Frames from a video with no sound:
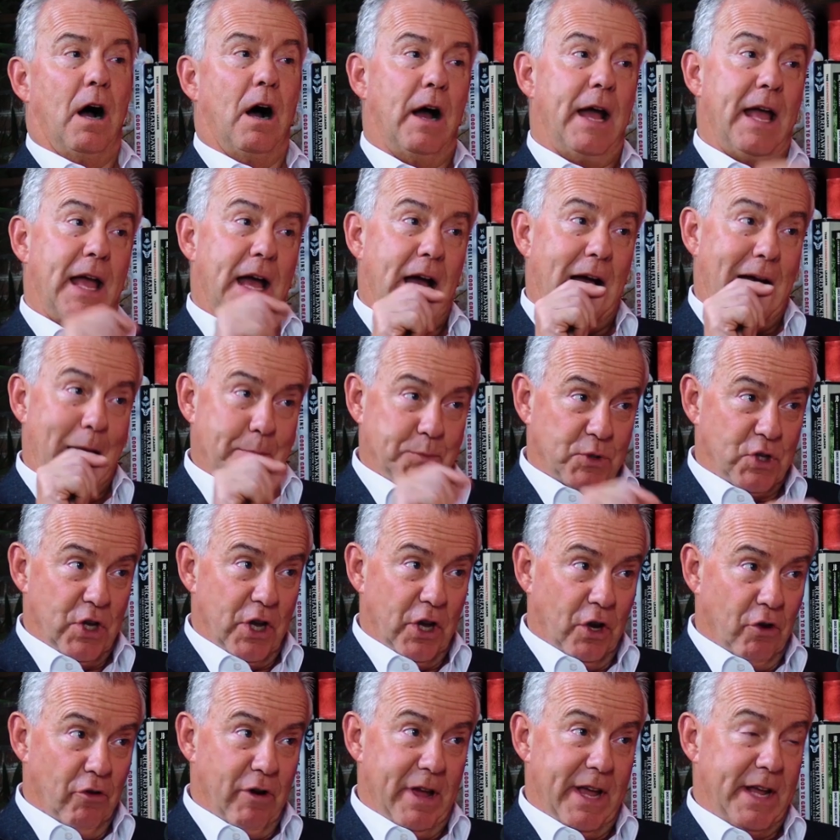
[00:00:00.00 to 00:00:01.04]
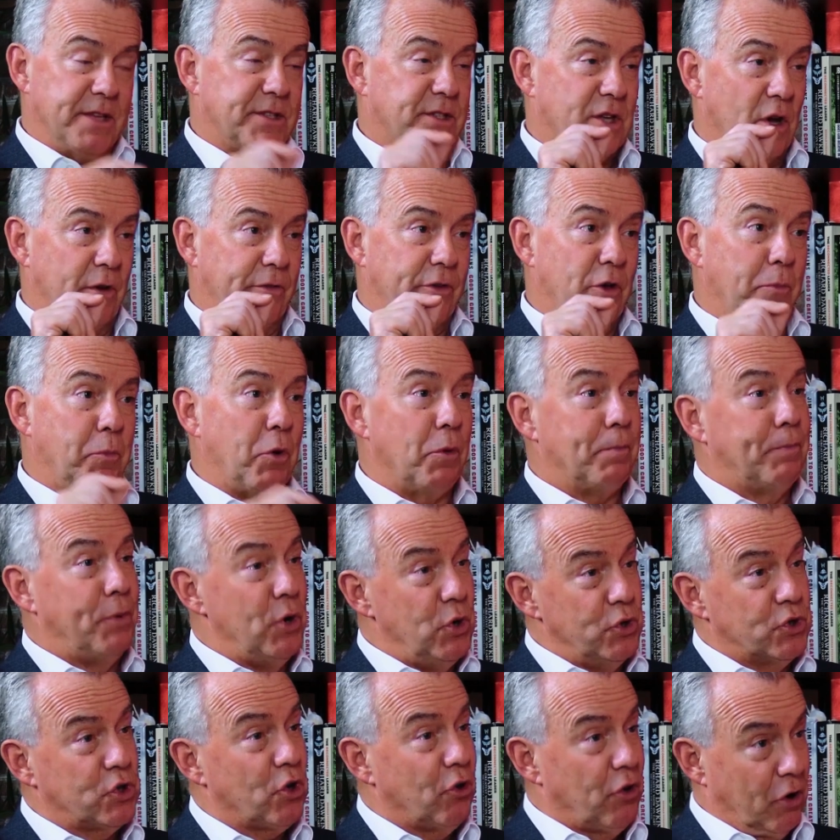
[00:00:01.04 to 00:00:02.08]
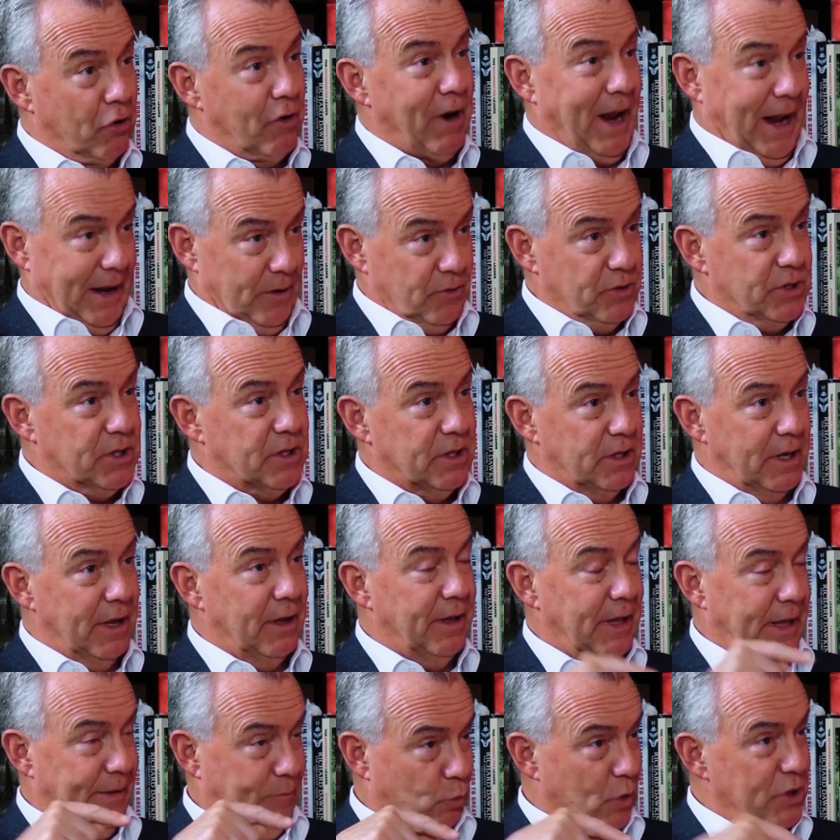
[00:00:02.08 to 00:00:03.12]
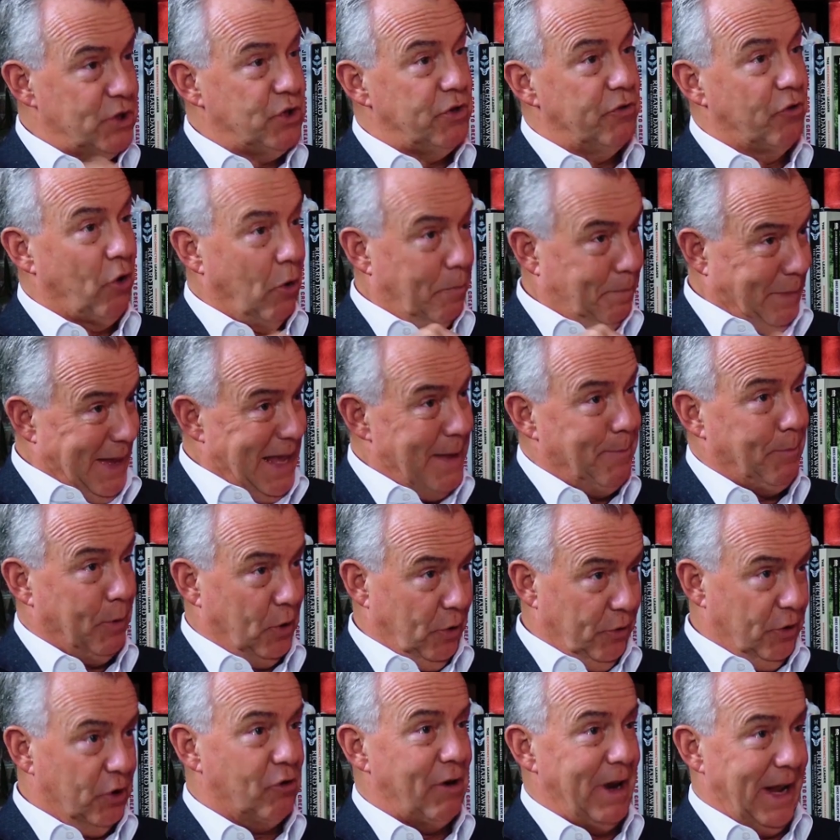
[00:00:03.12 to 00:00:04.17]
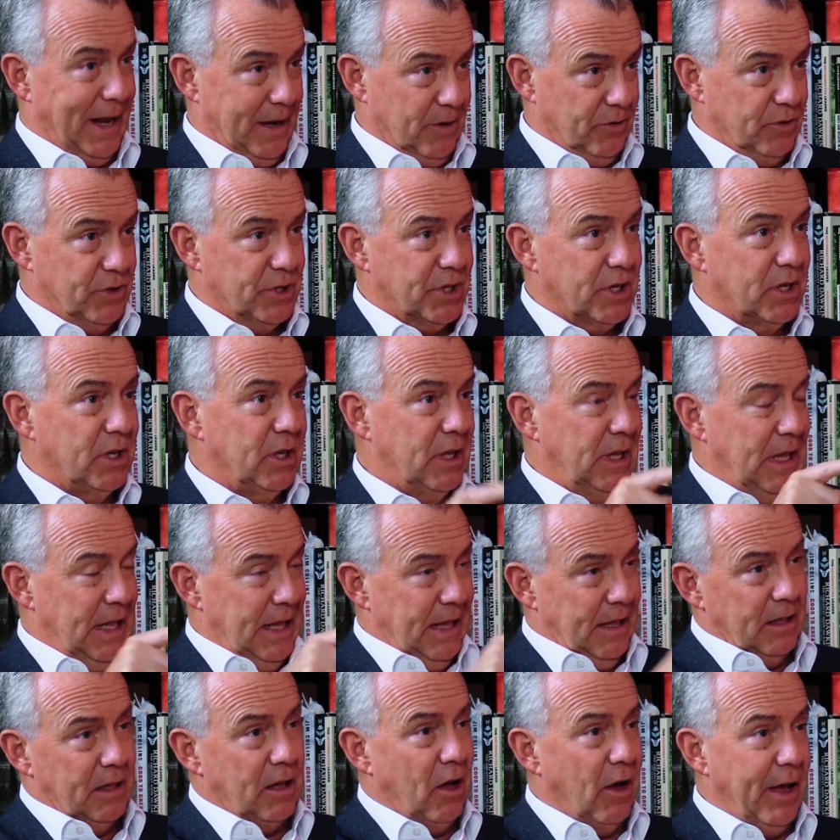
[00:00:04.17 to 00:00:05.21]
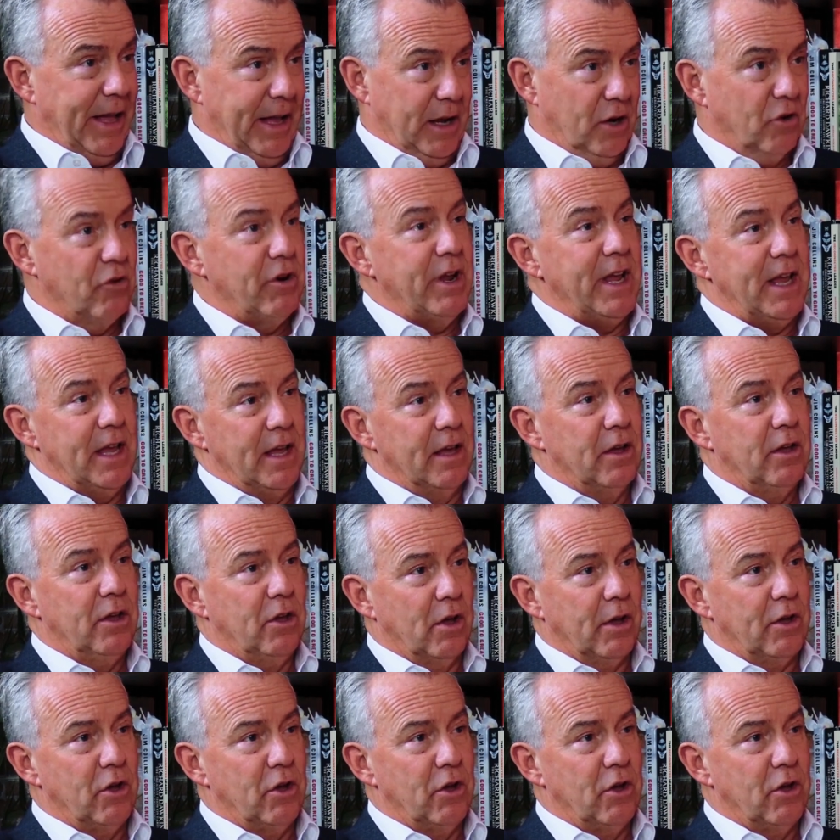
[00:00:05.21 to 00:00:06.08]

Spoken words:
I absolutely agree. So if you put boots on the ground, once you've got people on the ground, I agree.